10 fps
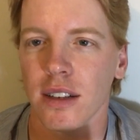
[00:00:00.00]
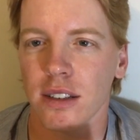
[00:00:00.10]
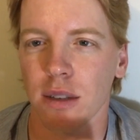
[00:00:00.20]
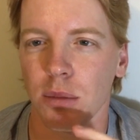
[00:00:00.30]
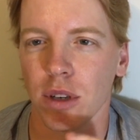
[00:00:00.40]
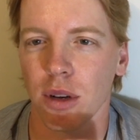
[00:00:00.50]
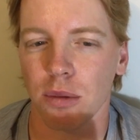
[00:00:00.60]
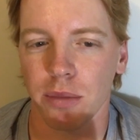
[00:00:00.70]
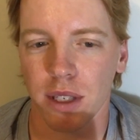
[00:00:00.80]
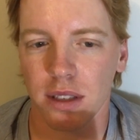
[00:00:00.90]
someone a
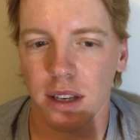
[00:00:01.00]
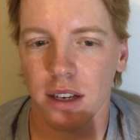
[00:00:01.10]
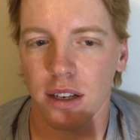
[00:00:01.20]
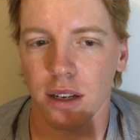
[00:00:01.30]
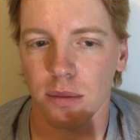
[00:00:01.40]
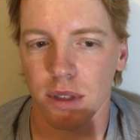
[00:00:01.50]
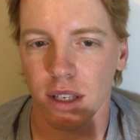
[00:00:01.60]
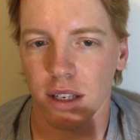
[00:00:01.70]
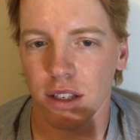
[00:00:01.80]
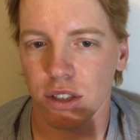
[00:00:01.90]
couple minutes later comes
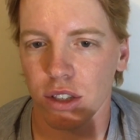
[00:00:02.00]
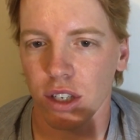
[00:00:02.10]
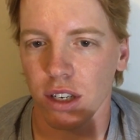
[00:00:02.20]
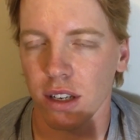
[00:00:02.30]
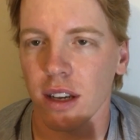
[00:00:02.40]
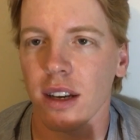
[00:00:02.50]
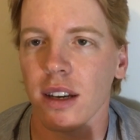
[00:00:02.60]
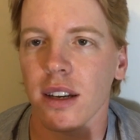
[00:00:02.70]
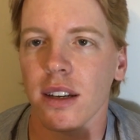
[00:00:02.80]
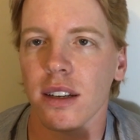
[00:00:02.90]
in and she
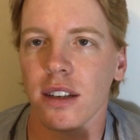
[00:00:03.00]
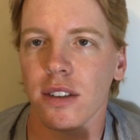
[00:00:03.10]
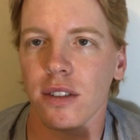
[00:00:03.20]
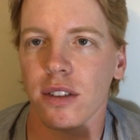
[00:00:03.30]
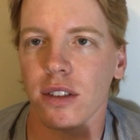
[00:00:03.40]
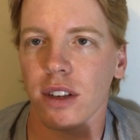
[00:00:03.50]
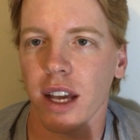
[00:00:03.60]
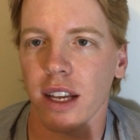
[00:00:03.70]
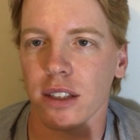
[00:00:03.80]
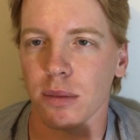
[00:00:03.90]

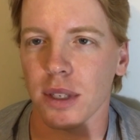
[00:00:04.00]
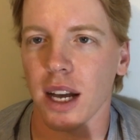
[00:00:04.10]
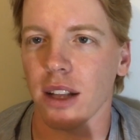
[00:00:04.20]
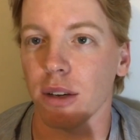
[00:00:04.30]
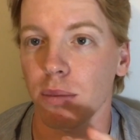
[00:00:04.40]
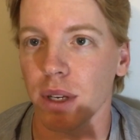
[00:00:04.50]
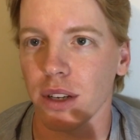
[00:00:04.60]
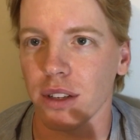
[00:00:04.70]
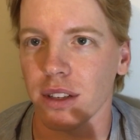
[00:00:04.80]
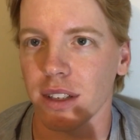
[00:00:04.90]
hands him a dollar
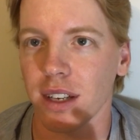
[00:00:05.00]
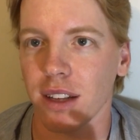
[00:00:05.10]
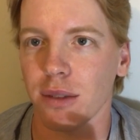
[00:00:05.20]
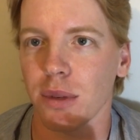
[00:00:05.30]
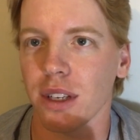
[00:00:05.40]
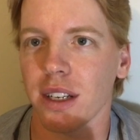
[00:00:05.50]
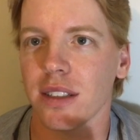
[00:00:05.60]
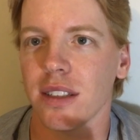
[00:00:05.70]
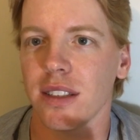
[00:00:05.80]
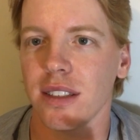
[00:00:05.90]
bill, and the dollar bill
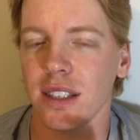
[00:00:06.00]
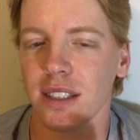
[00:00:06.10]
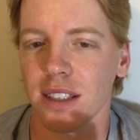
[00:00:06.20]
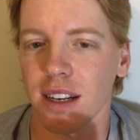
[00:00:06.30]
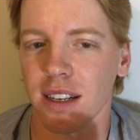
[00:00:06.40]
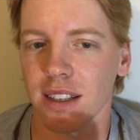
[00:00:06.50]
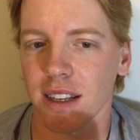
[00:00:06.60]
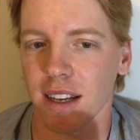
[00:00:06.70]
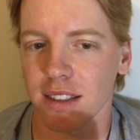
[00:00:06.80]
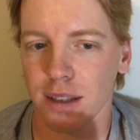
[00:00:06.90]
has a disease on it, and
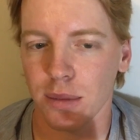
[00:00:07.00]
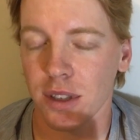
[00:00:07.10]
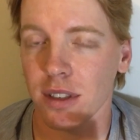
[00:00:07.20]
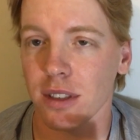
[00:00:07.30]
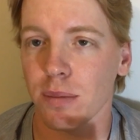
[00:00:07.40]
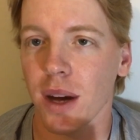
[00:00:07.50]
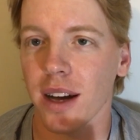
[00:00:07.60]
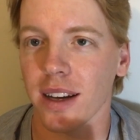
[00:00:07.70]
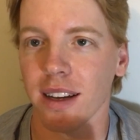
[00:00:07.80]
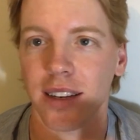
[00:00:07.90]
the guy slips it in his
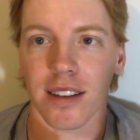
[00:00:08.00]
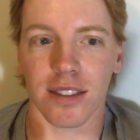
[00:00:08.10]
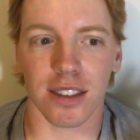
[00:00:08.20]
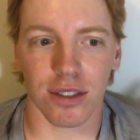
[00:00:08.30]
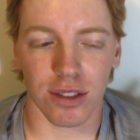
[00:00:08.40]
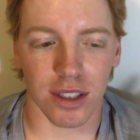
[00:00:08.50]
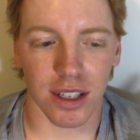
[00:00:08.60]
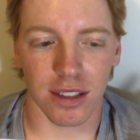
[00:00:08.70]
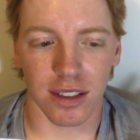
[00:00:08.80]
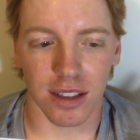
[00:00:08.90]
pocket and gives it to his
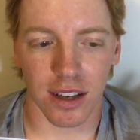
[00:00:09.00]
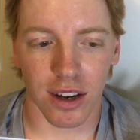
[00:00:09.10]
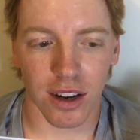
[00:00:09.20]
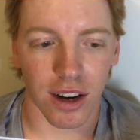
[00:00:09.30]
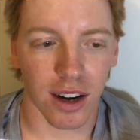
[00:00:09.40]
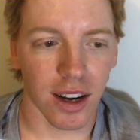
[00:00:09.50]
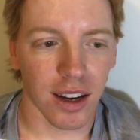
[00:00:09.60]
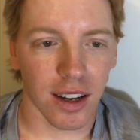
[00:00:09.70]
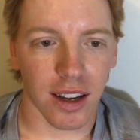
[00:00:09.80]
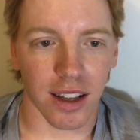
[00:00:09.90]
kids in the car,
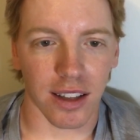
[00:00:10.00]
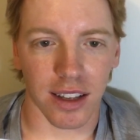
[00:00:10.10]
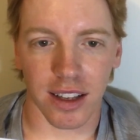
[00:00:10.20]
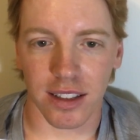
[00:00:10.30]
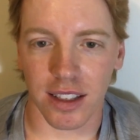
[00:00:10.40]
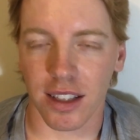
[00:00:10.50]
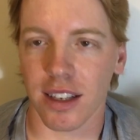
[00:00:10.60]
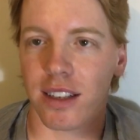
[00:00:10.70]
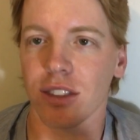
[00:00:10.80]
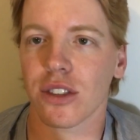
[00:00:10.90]
and the kids at the
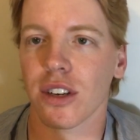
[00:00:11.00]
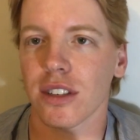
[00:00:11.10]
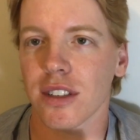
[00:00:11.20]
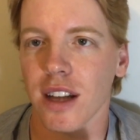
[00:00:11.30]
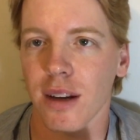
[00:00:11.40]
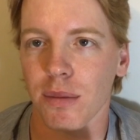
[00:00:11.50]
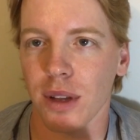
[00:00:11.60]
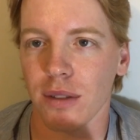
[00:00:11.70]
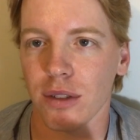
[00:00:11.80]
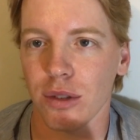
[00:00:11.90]
next truck stop
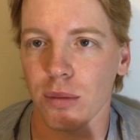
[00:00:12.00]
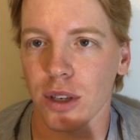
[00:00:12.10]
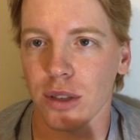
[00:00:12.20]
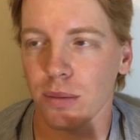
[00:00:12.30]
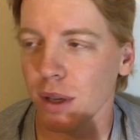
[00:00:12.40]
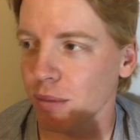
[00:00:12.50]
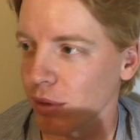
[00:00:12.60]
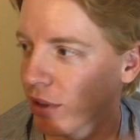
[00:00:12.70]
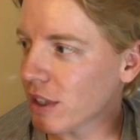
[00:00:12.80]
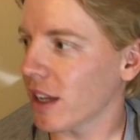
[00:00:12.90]
give it to a bunch of
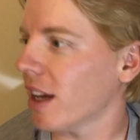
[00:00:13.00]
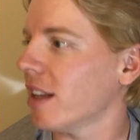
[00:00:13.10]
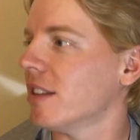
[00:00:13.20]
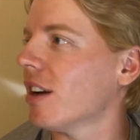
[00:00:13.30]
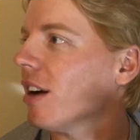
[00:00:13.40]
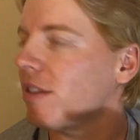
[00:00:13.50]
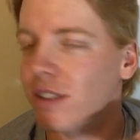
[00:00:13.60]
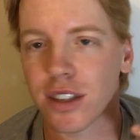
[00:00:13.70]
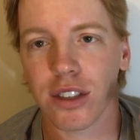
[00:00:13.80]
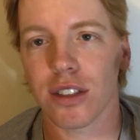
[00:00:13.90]
people, and it heads off,
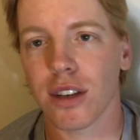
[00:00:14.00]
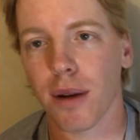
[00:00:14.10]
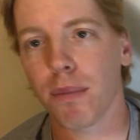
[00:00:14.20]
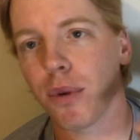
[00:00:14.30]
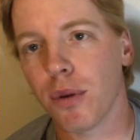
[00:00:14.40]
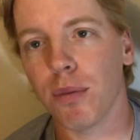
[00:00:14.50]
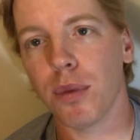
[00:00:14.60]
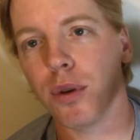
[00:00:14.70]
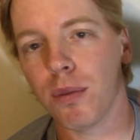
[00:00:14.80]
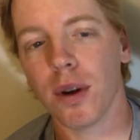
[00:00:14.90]
and it's just like boom
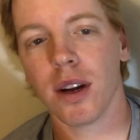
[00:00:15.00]
boom.